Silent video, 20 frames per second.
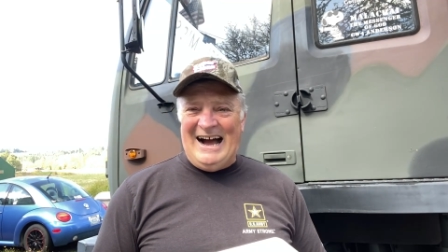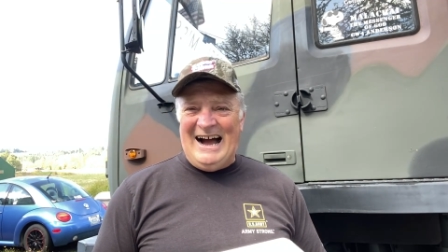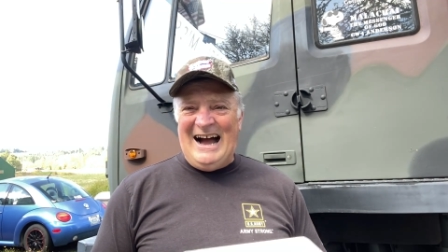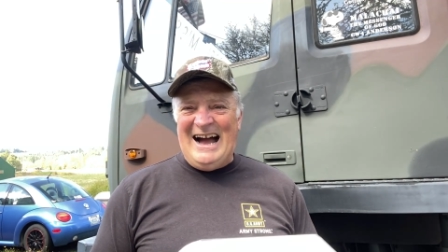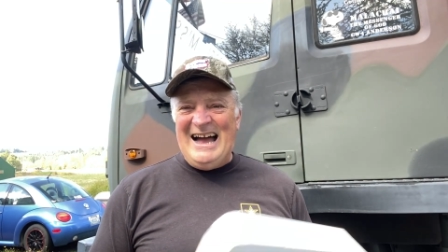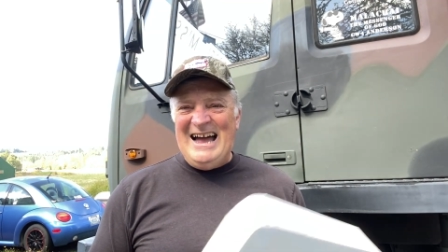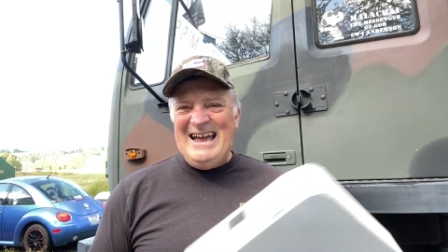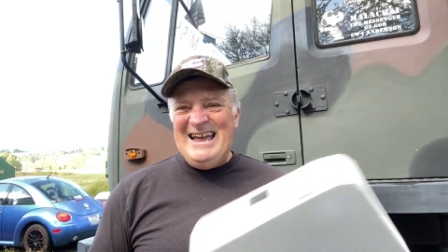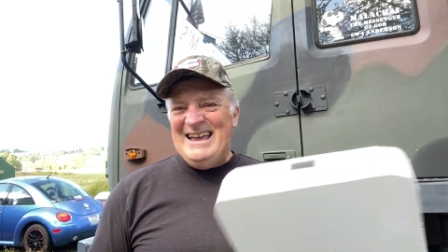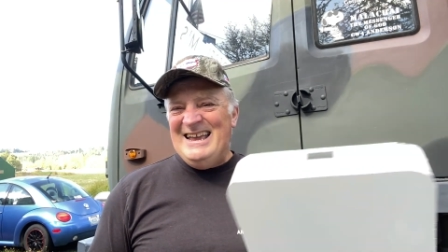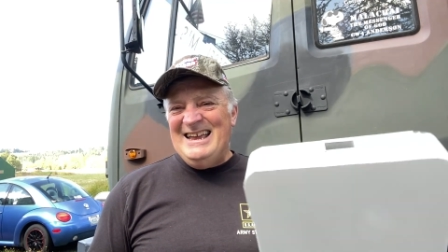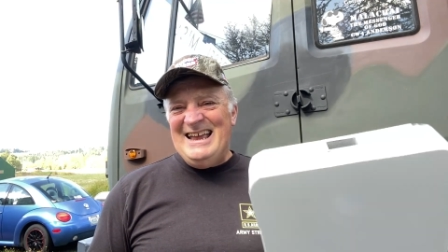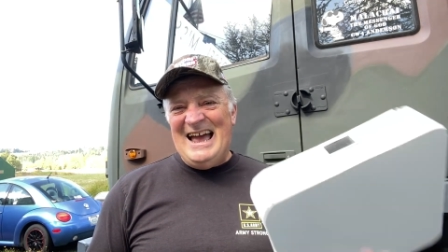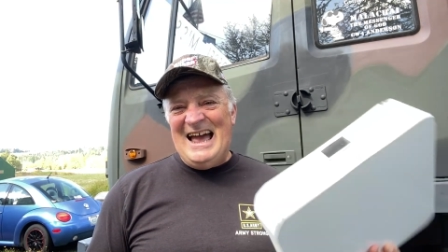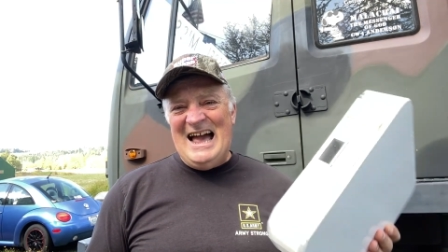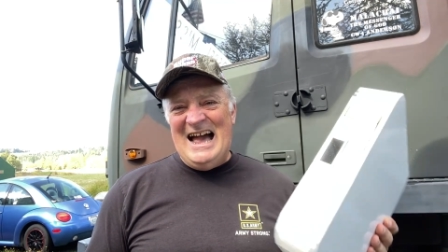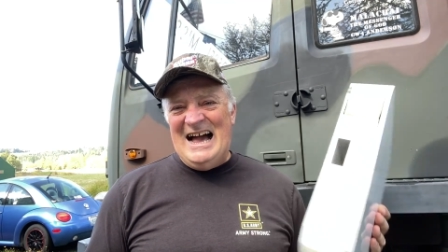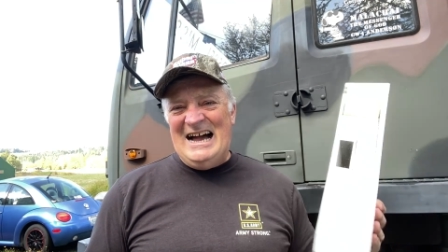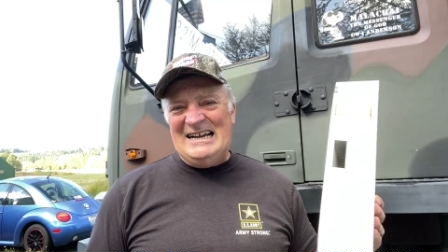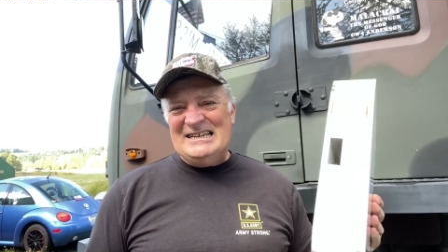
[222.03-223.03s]
I
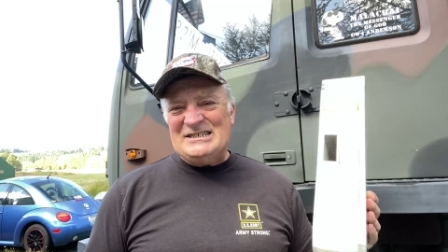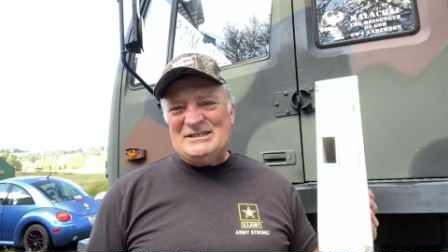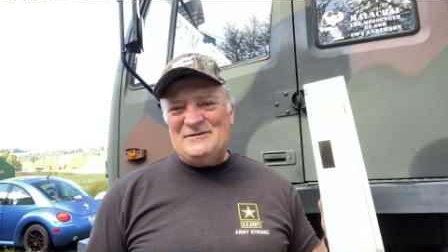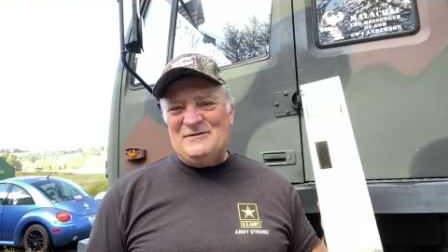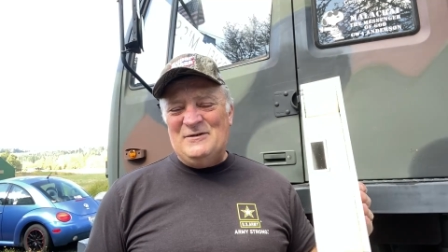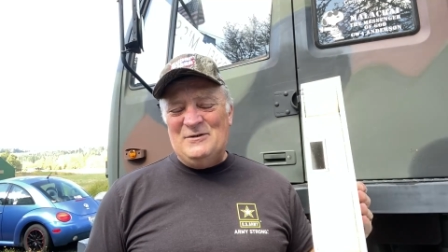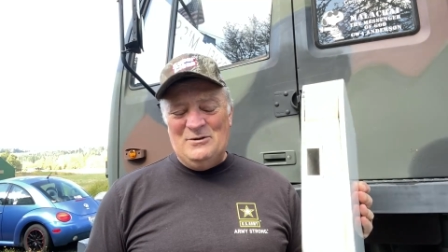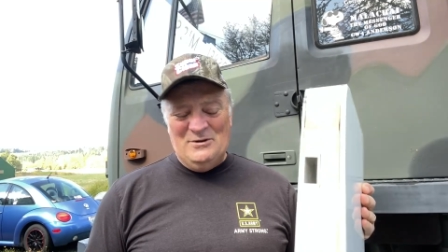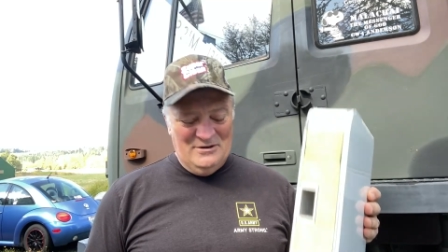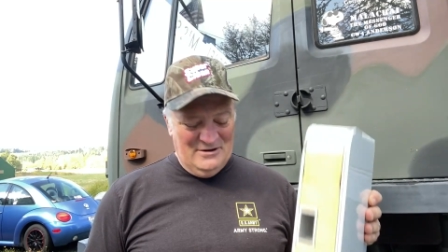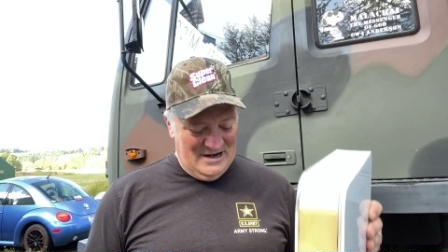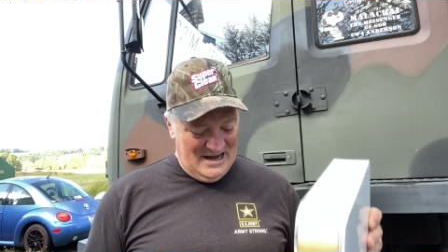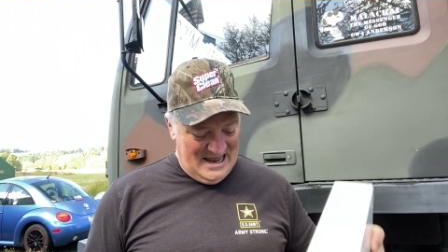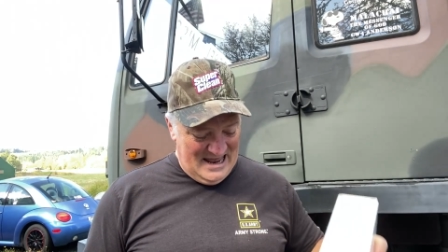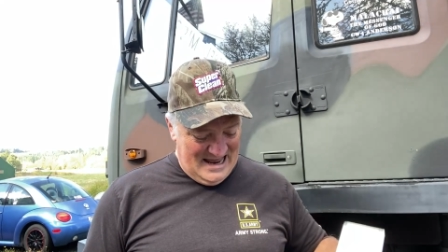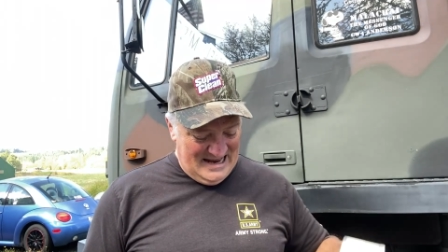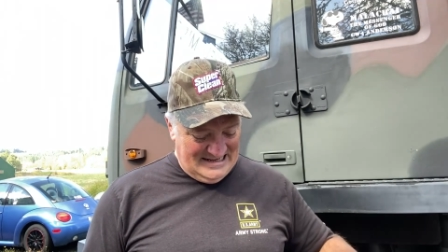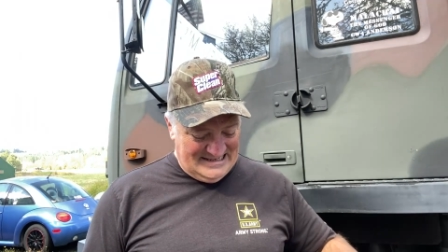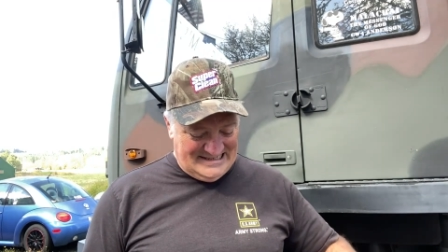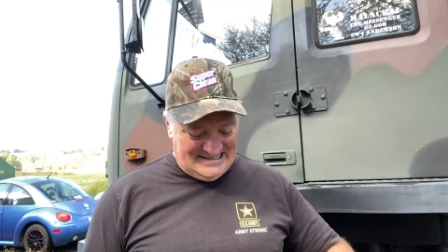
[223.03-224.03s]
asked for
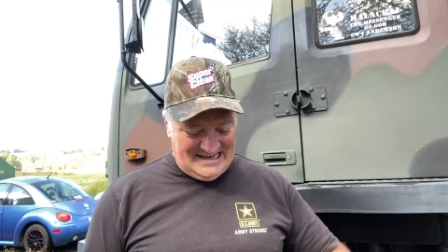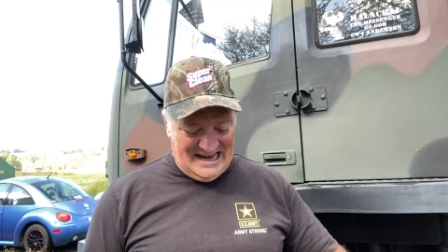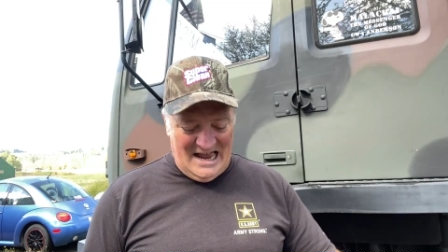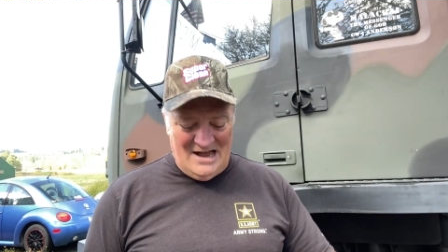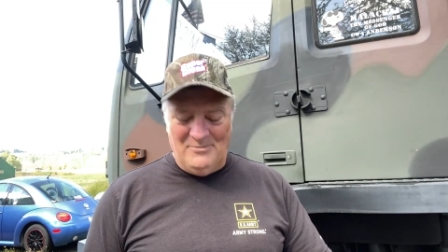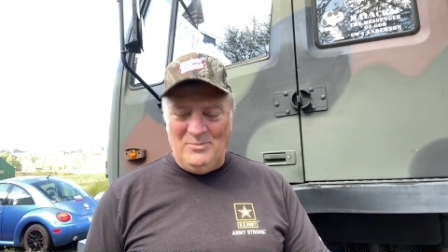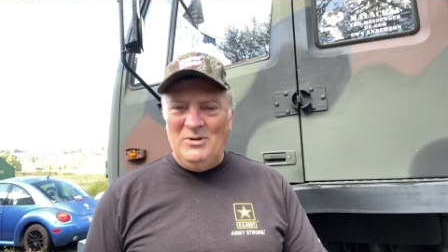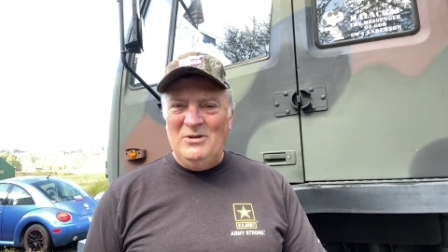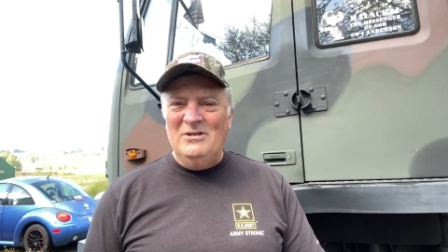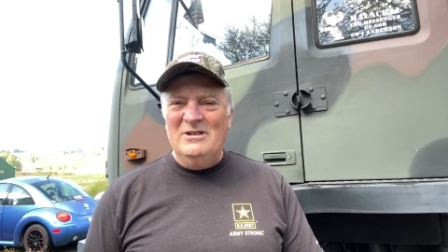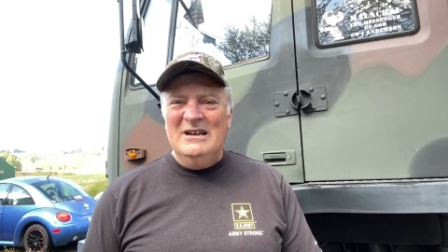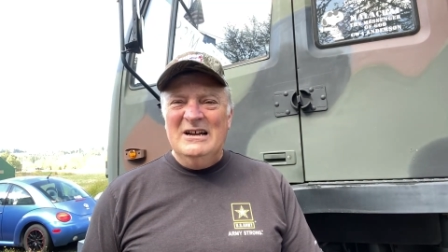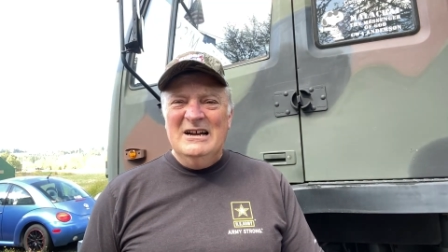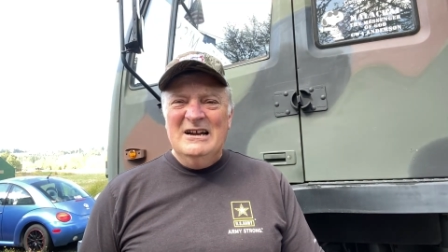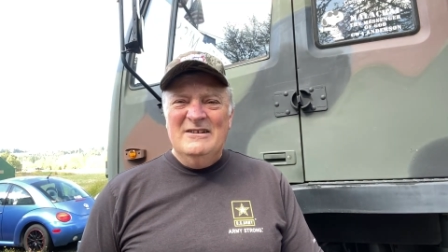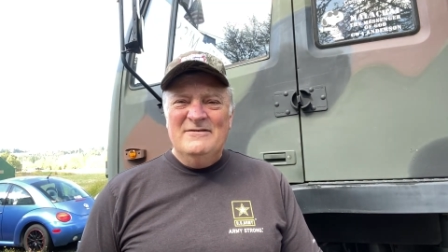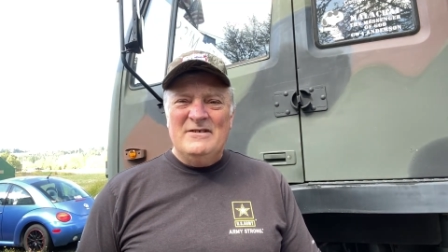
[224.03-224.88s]
a sample